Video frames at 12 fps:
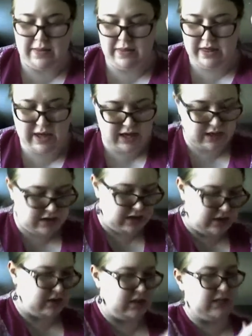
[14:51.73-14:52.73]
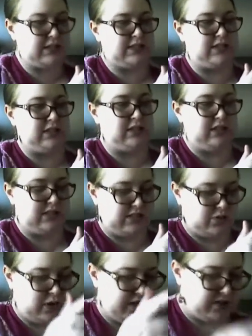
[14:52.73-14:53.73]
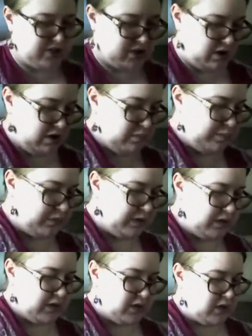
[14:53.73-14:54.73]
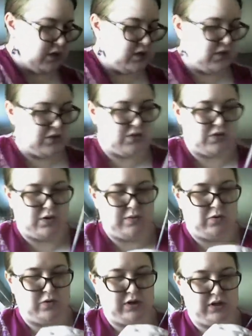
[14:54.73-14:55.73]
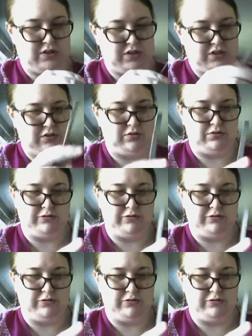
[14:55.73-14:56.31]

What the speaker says: Straighten it out if you have to. And then this still is quite sharp,